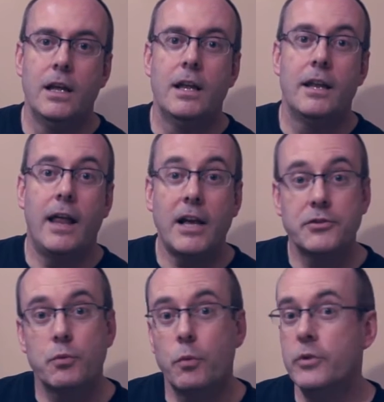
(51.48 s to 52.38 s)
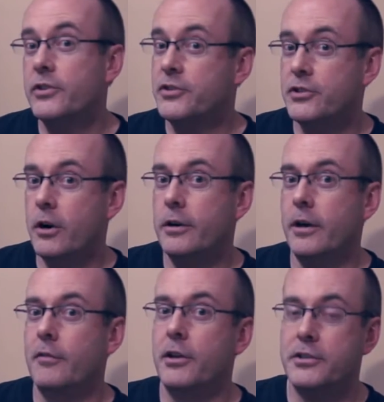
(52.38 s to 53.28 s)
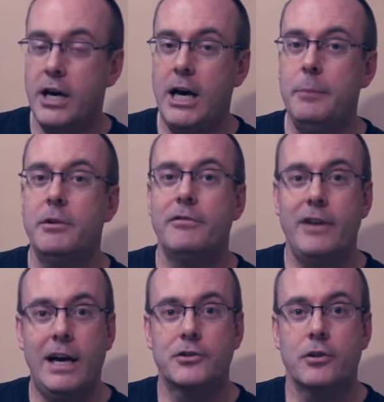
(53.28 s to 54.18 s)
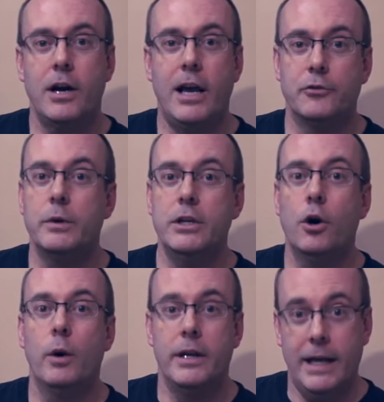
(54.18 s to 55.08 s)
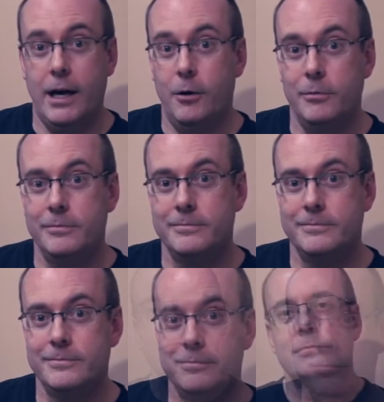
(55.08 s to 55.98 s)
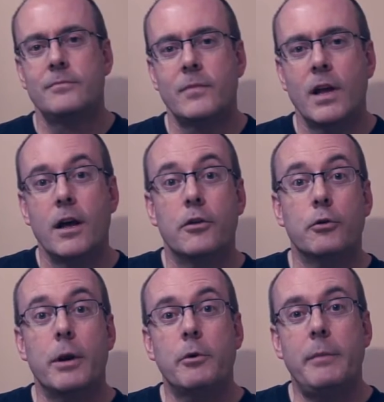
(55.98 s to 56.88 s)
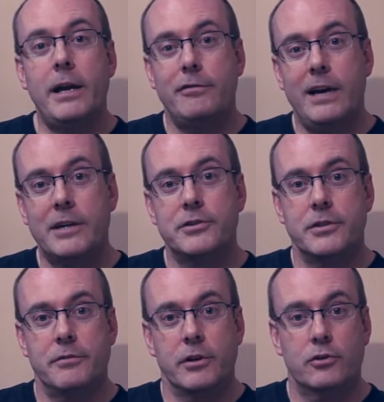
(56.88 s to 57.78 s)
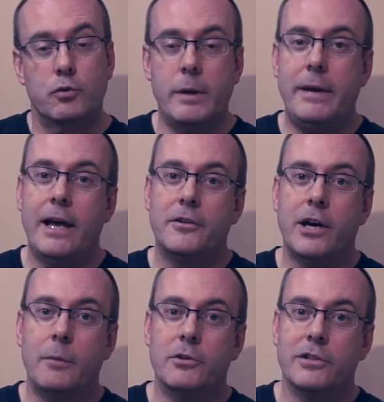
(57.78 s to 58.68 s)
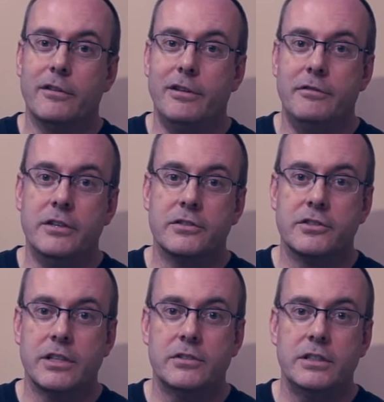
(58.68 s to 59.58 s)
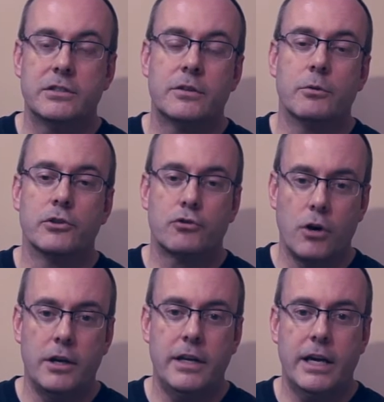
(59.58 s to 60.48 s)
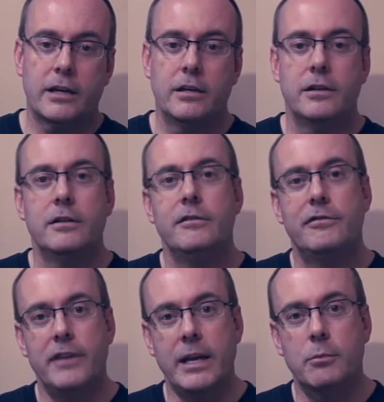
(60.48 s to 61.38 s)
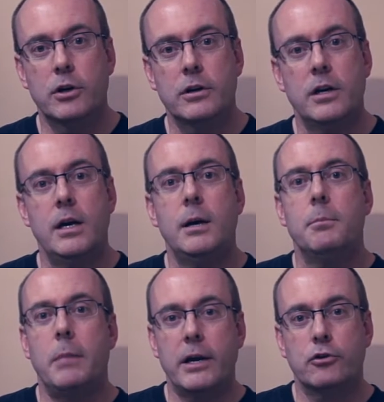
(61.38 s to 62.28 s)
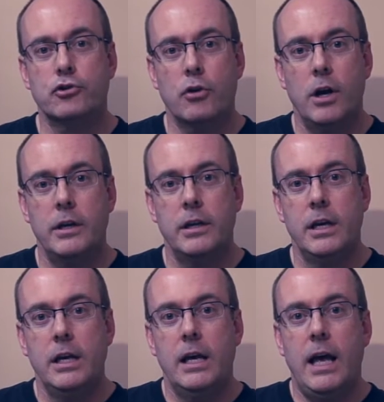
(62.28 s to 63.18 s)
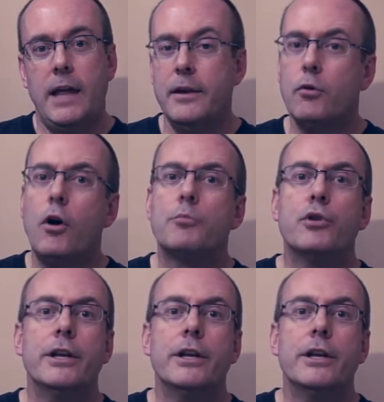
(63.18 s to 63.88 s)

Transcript: Now that was the start of the timed fast draw as we know it now. There were a number of manufacturers of the sweep hand timers in the 50s and 60s. There was Krondek, Faber, Microtron, and they were all pretty